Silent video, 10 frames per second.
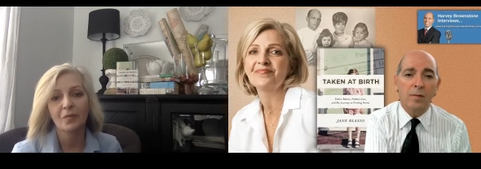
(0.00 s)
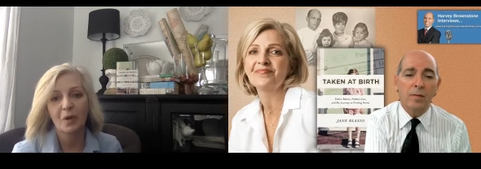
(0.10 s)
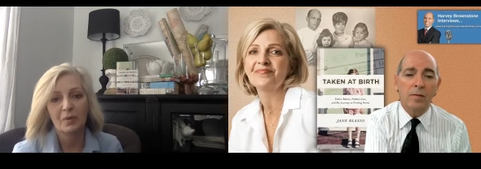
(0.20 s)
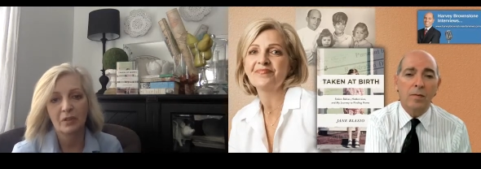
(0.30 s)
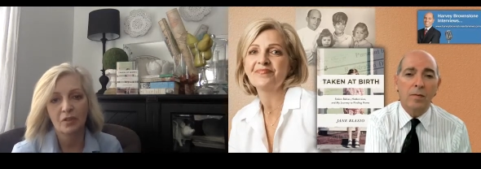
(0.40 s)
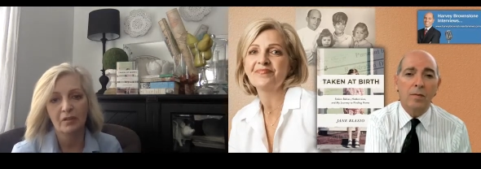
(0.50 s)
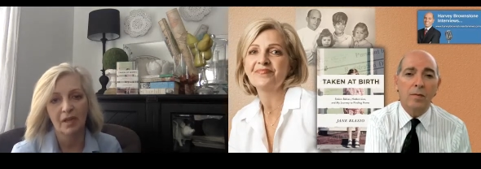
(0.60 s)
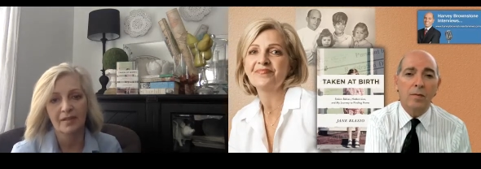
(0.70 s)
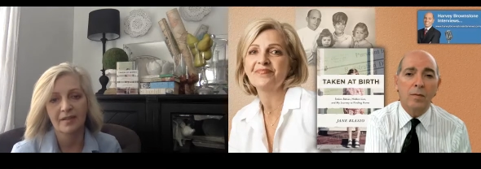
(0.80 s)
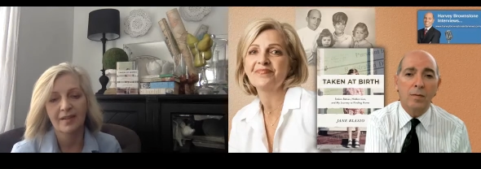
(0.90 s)
Speaker 1: what we look
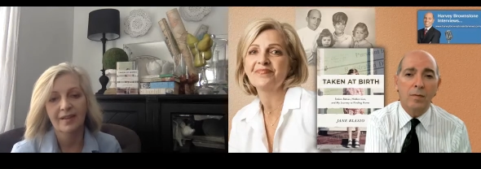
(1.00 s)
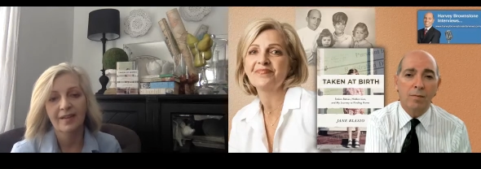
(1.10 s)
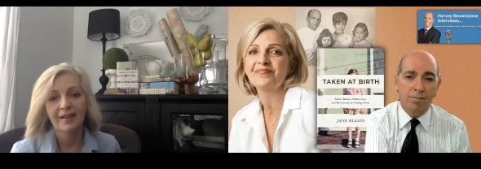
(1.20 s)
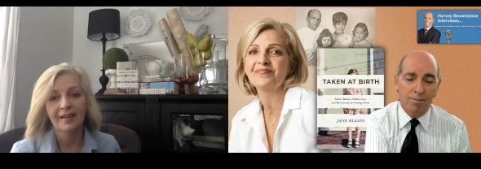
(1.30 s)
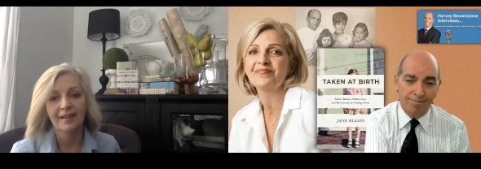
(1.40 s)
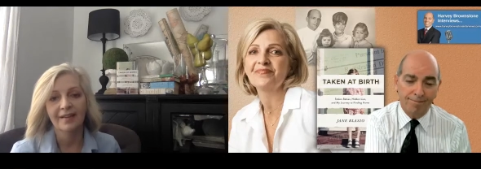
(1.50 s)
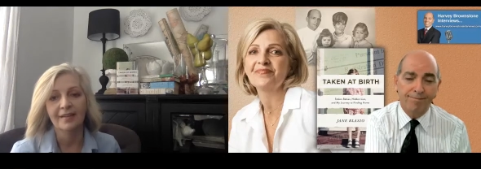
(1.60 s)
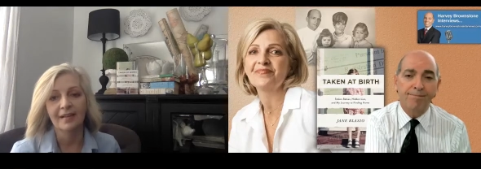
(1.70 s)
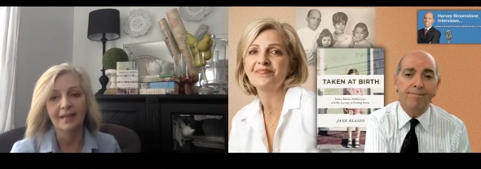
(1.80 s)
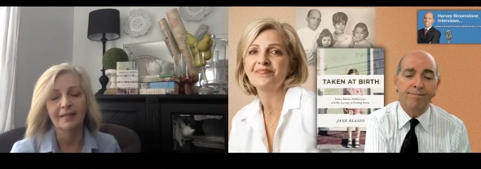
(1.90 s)
like?
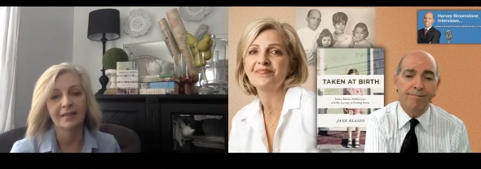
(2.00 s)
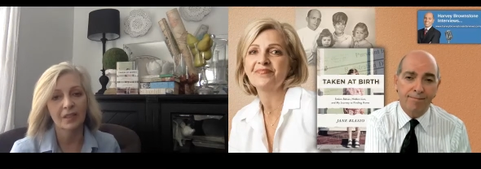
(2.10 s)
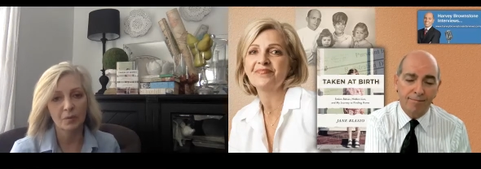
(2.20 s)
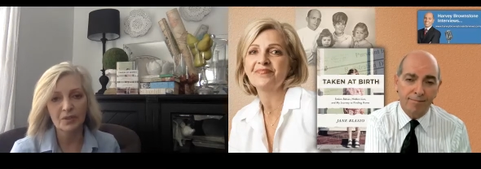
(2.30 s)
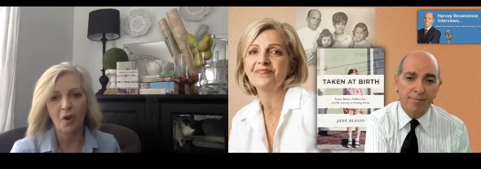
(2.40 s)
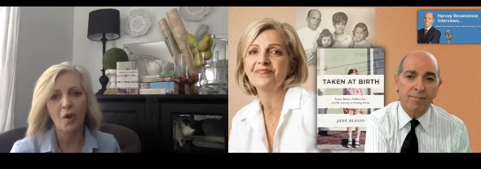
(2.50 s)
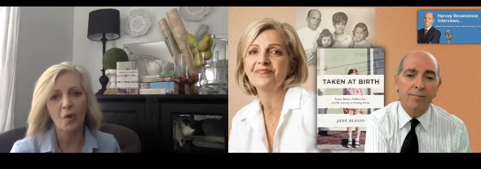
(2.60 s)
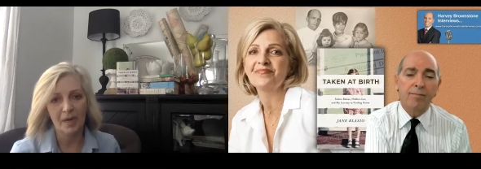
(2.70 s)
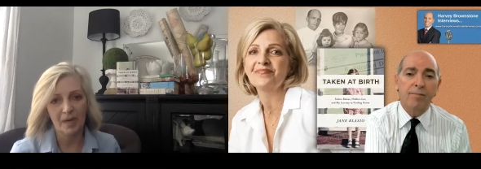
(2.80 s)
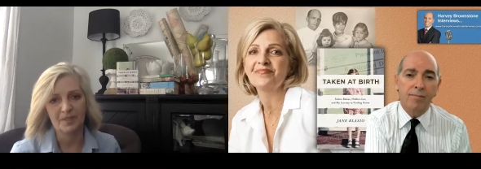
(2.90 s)
And I think it was
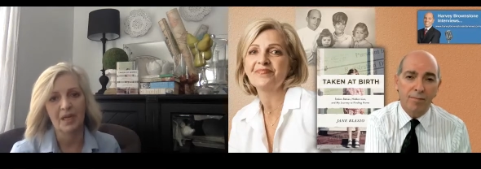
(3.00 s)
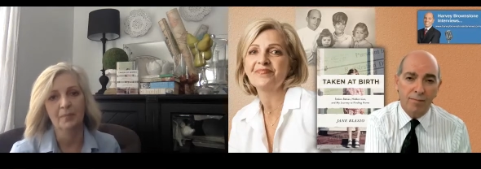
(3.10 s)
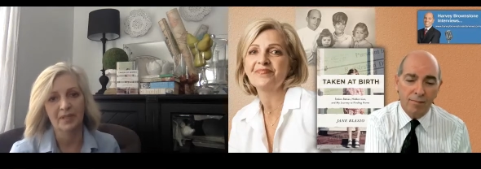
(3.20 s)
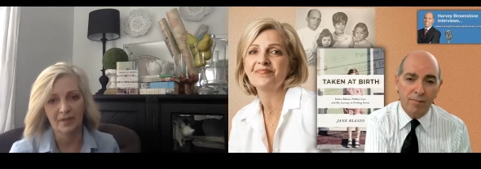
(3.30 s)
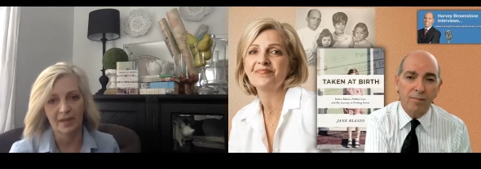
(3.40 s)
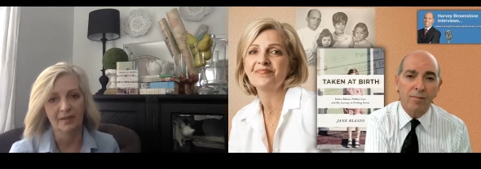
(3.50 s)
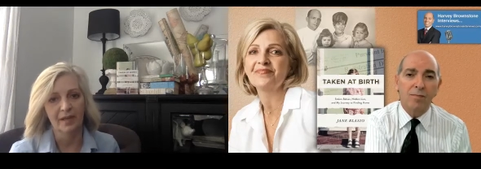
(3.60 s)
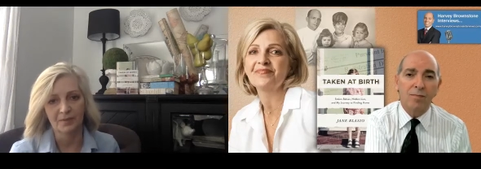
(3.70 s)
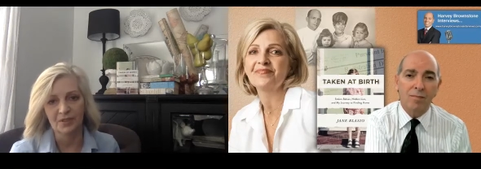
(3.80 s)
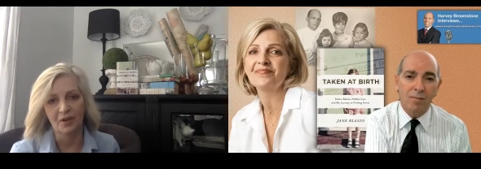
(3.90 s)
all wrapped up in that
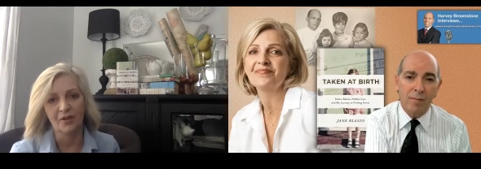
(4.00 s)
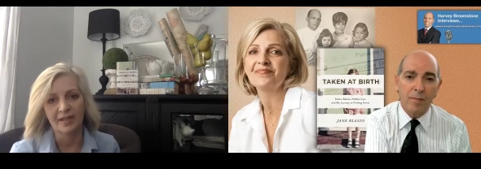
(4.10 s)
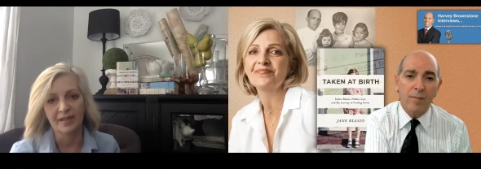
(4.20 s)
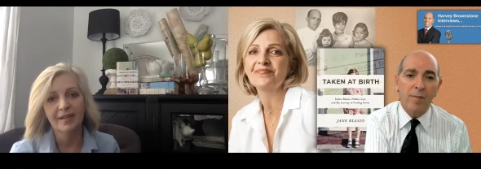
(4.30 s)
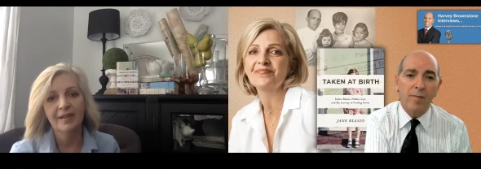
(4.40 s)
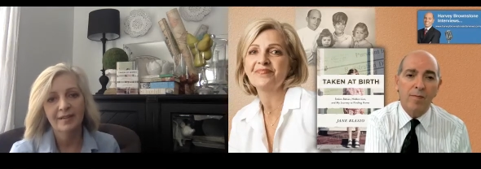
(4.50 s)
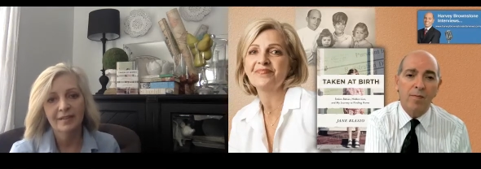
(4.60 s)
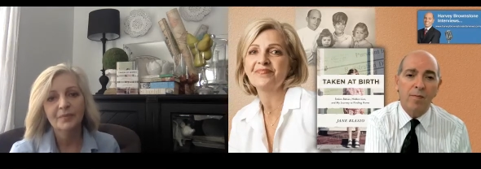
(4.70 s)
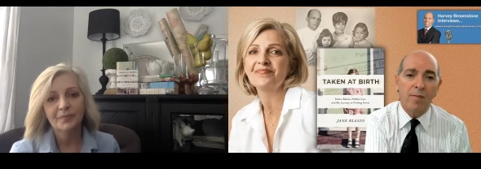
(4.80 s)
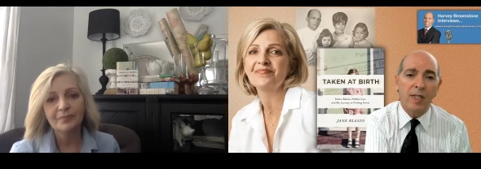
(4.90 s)
"I'm sorry."
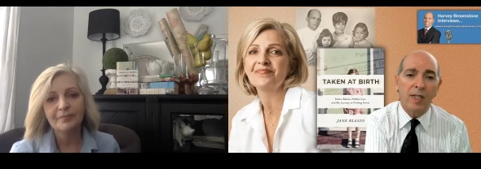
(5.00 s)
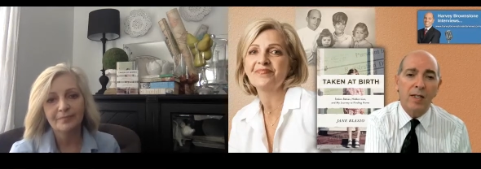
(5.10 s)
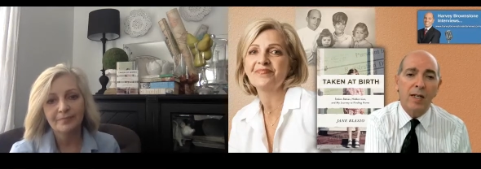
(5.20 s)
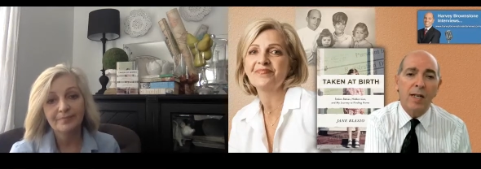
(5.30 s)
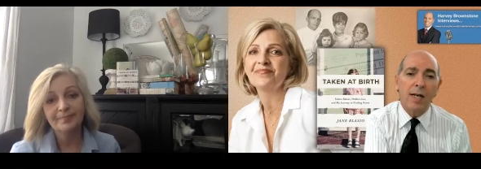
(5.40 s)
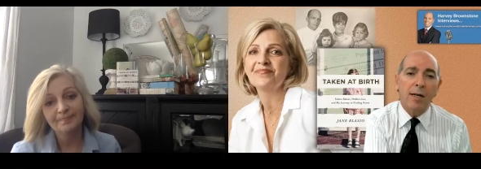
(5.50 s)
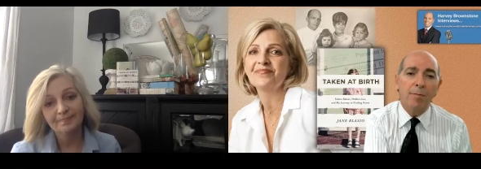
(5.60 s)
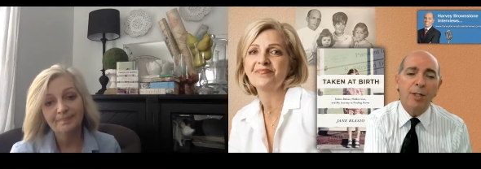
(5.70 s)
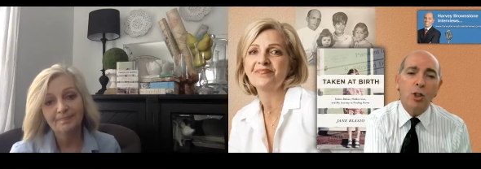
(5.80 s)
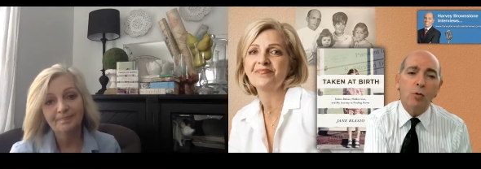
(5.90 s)

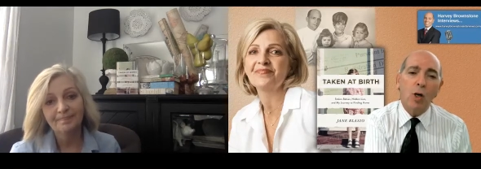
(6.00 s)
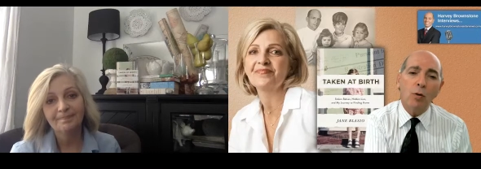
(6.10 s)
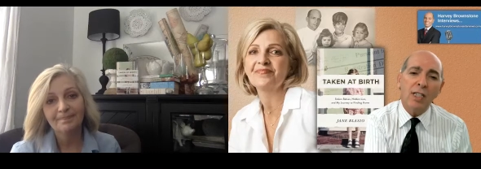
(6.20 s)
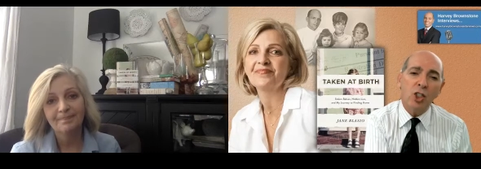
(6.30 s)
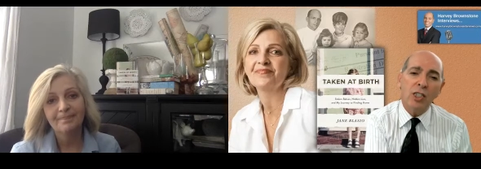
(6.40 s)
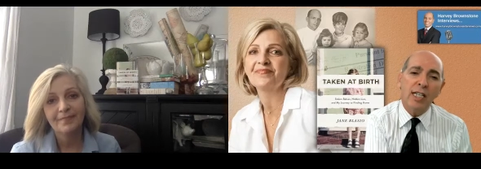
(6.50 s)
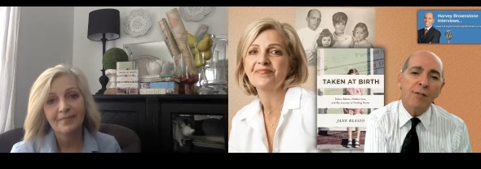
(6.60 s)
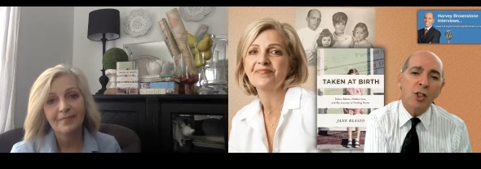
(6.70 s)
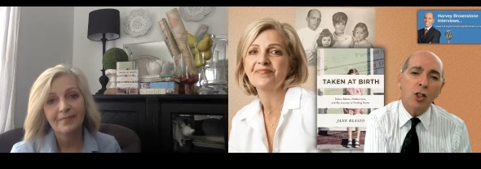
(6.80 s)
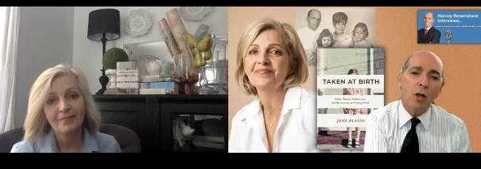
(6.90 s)
Speaker 2: But you wrote that she
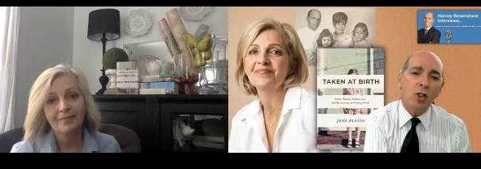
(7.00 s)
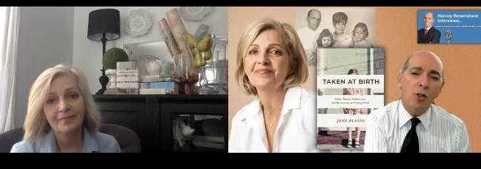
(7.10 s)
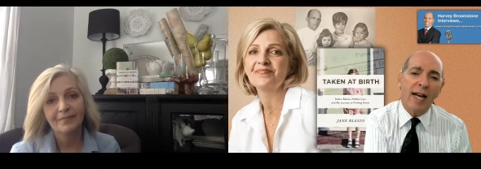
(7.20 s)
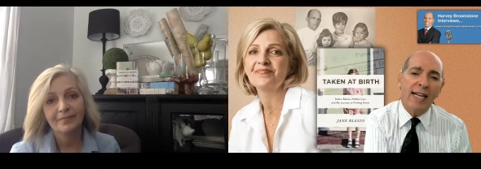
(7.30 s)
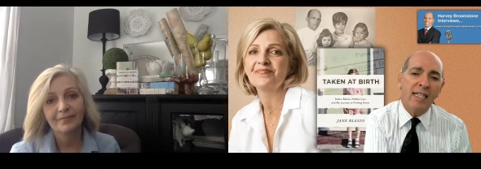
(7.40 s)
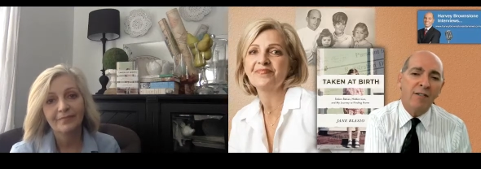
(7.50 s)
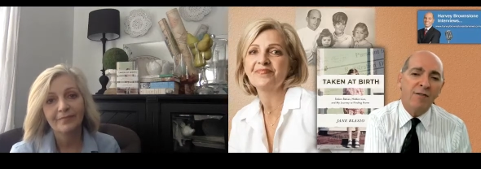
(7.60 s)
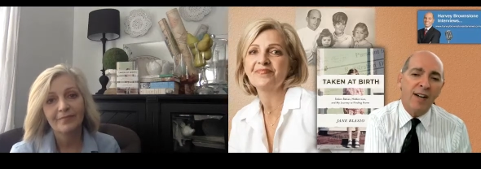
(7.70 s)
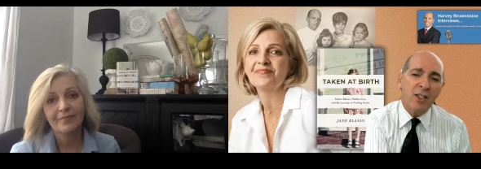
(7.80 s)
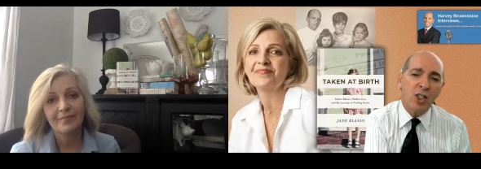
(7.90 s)
never showed you any
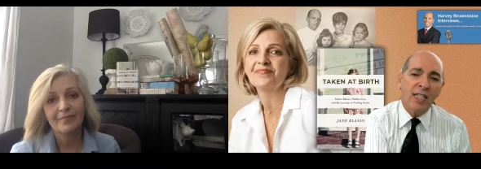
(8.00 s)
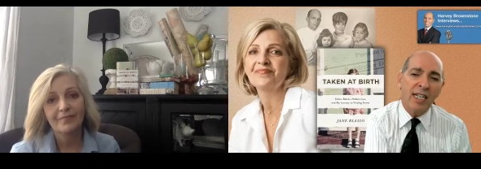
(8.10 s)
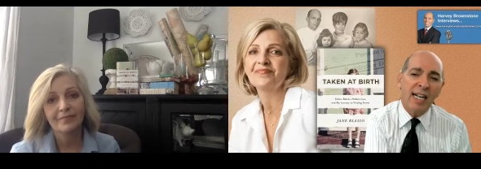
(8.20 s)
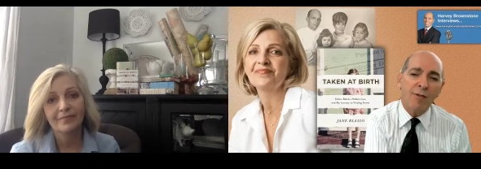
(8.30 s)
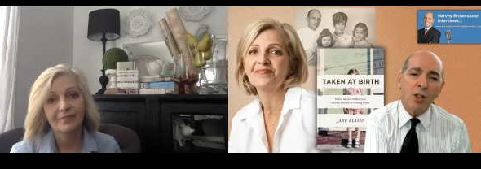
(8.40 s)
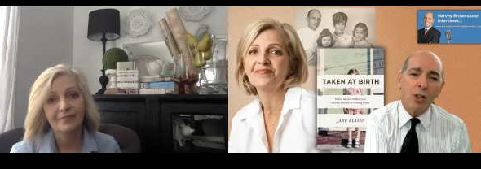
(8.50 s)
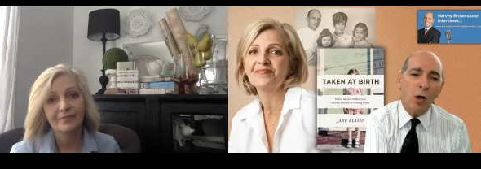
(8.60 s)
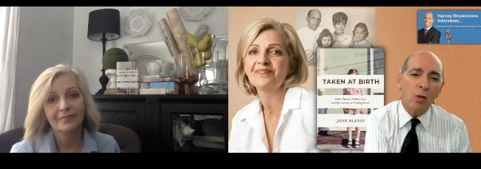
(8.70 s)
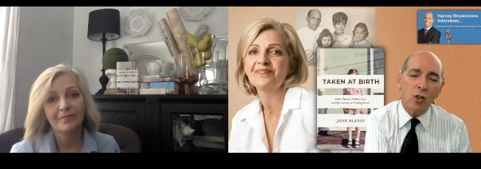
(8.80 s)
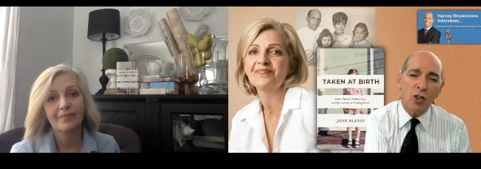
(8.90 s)
affection and never
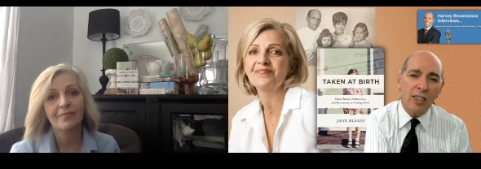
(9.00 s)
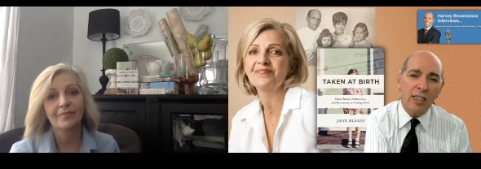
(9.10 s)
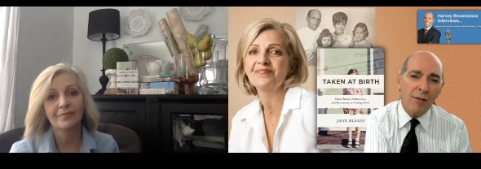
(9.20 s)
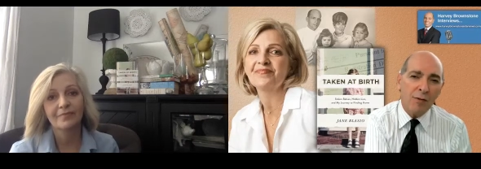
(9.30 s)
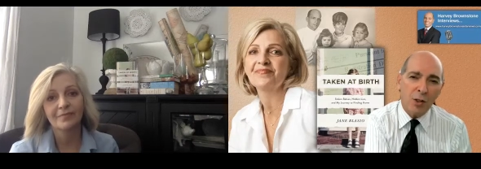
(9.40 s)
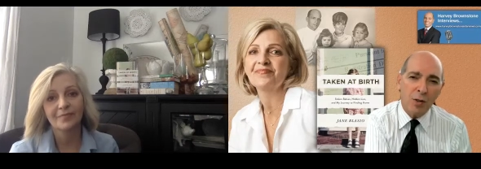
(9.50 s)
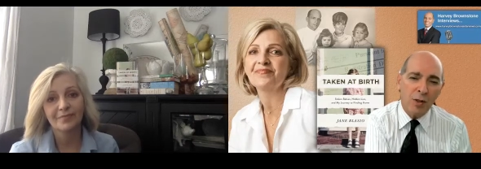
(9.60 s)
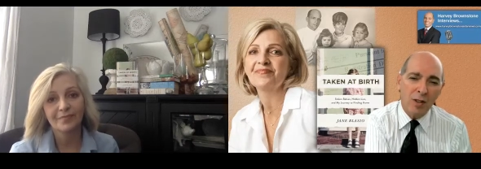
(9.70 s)
told you she loved you.